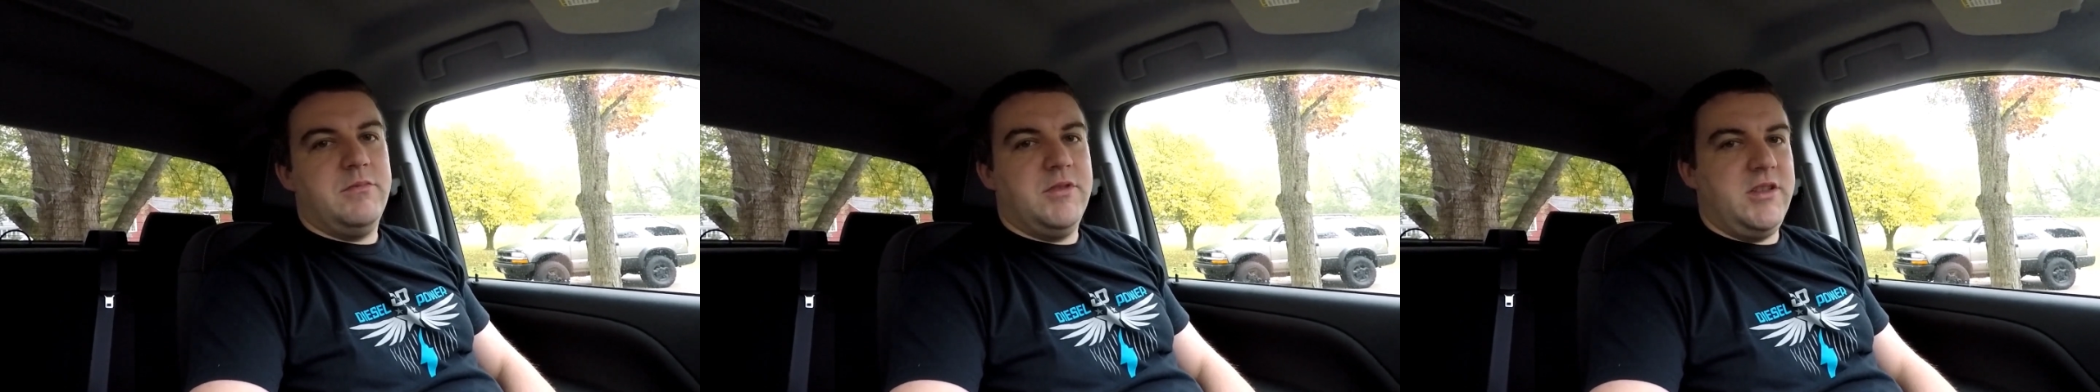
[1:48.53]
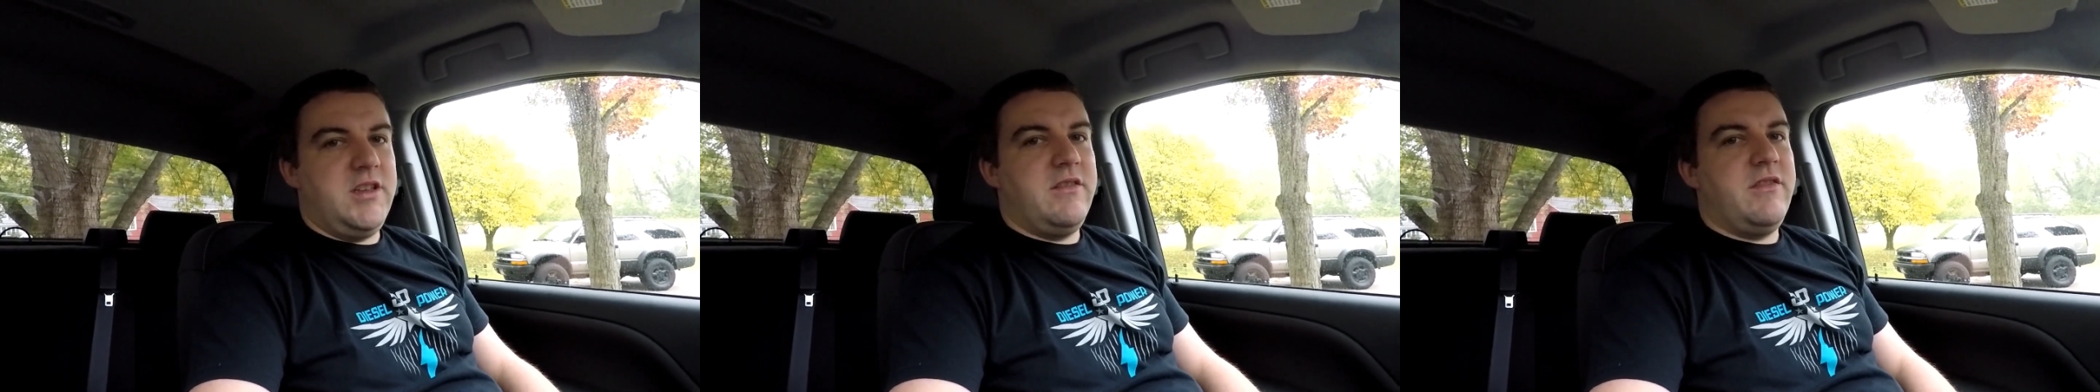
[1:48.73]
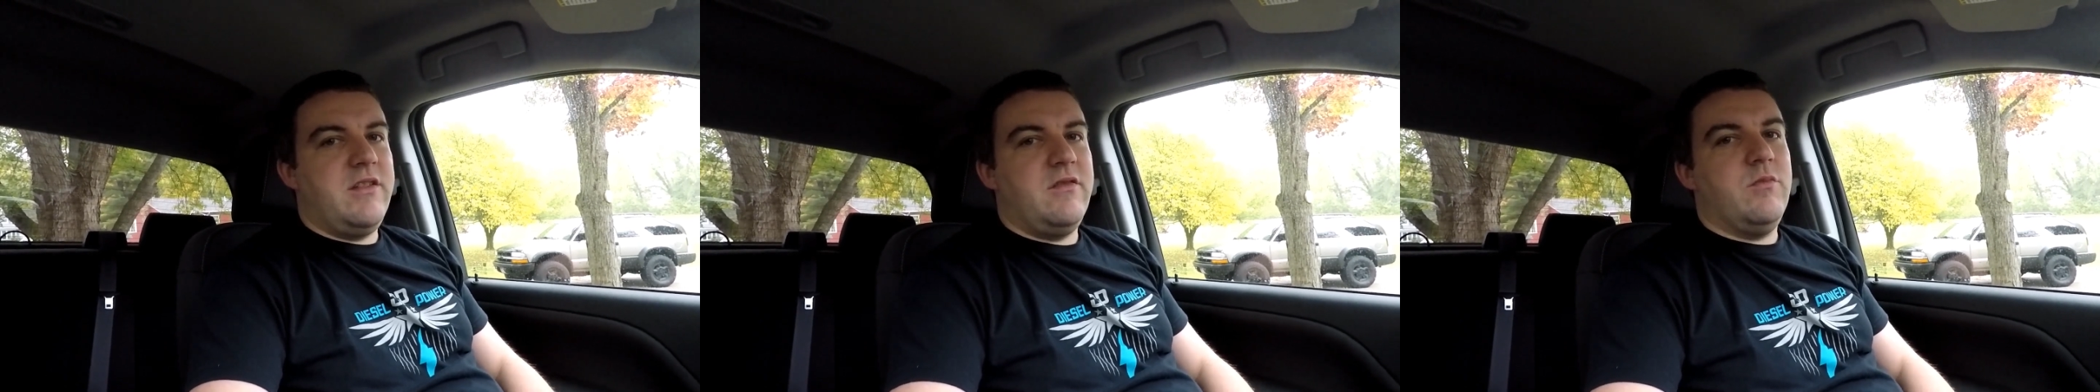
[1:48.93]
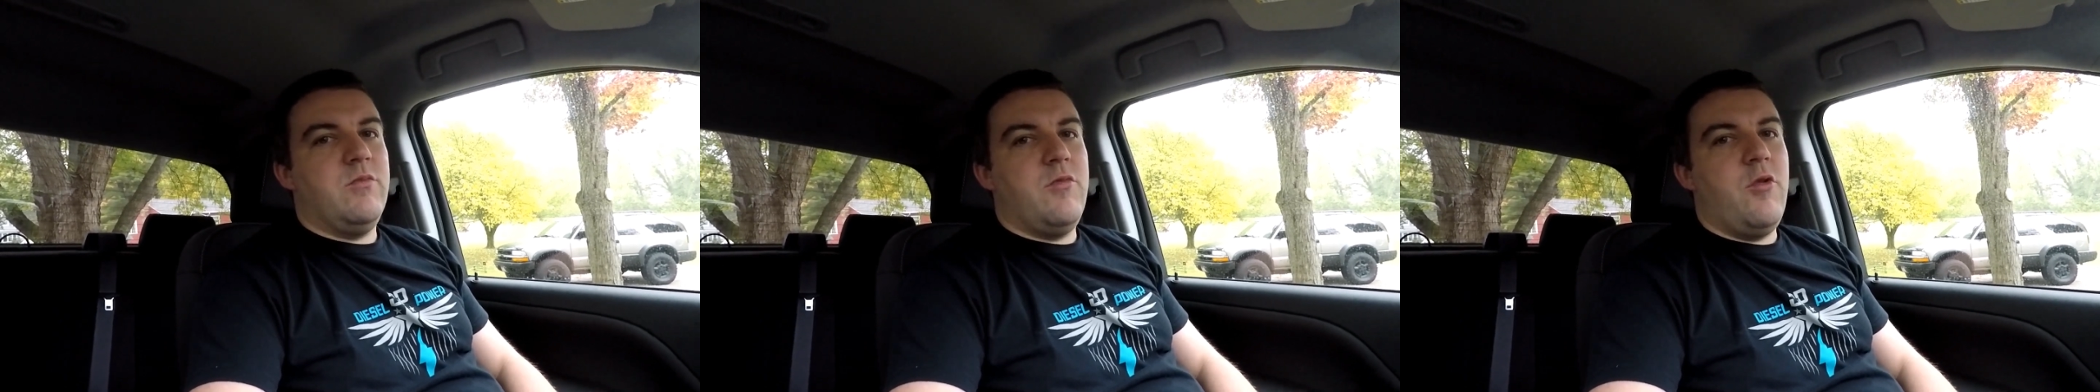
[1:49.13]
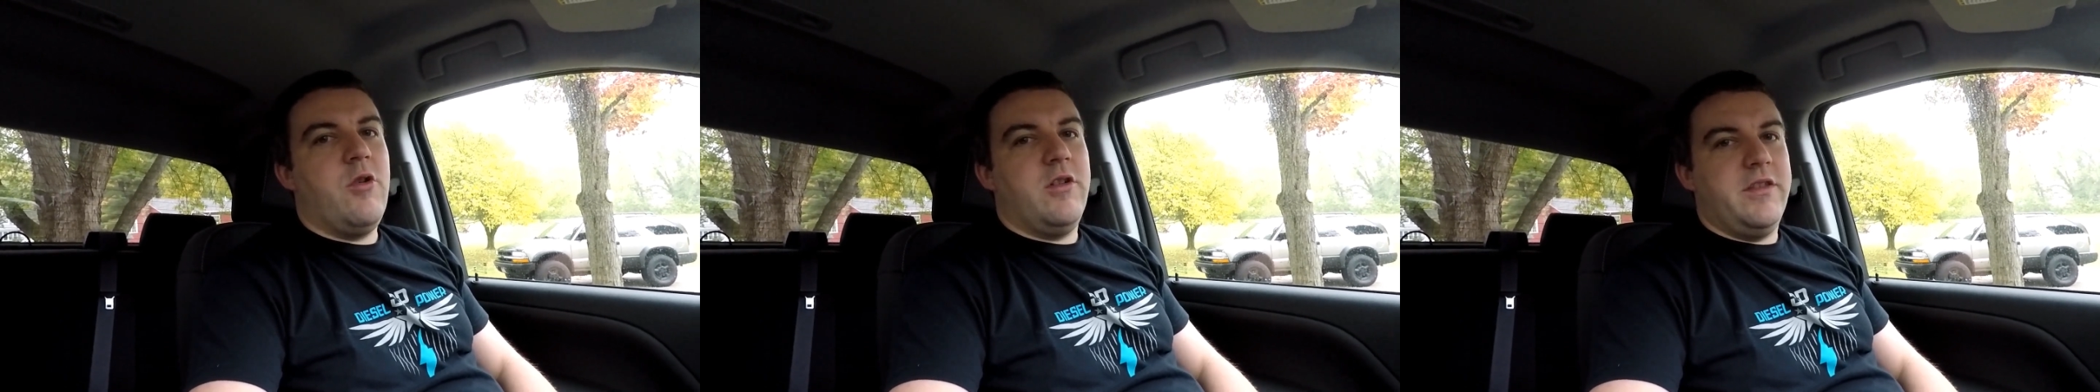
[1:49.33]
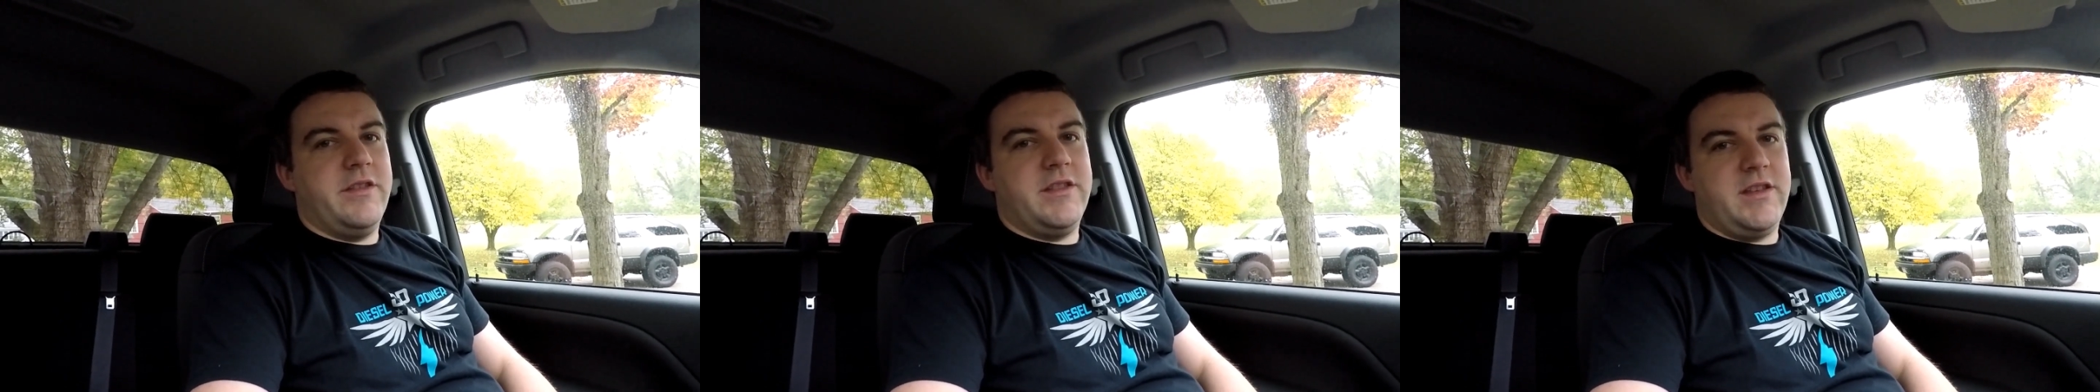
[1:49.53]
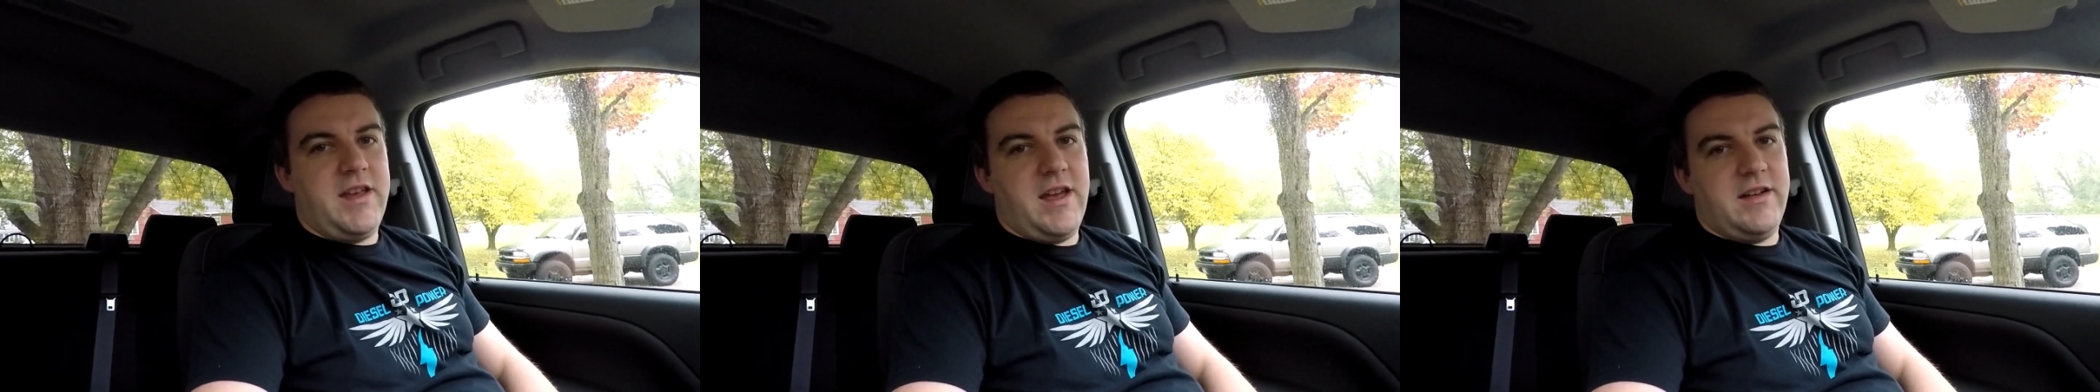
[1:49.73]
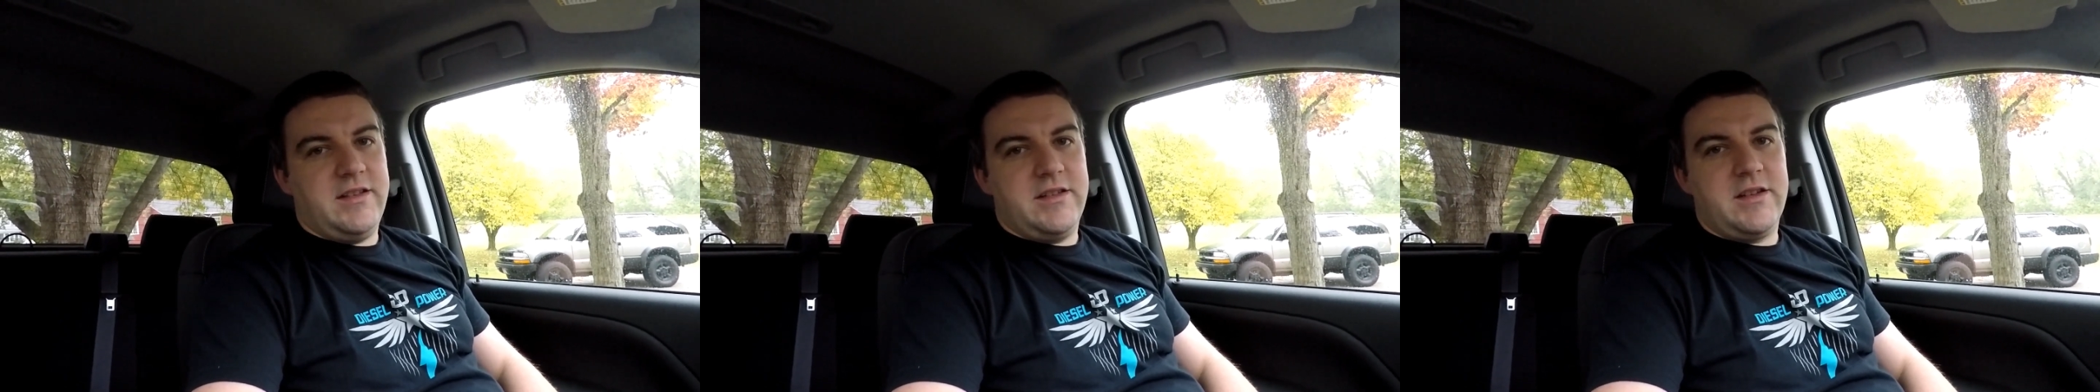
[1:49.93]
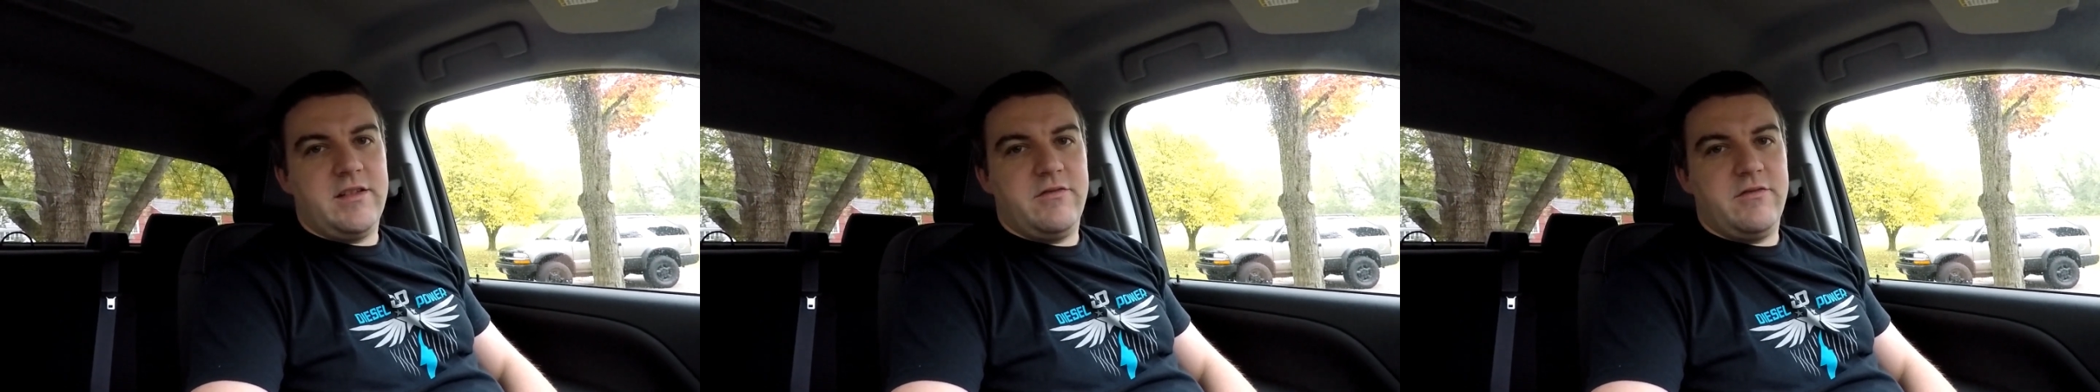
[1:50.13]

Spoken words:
believe even more that the catalytic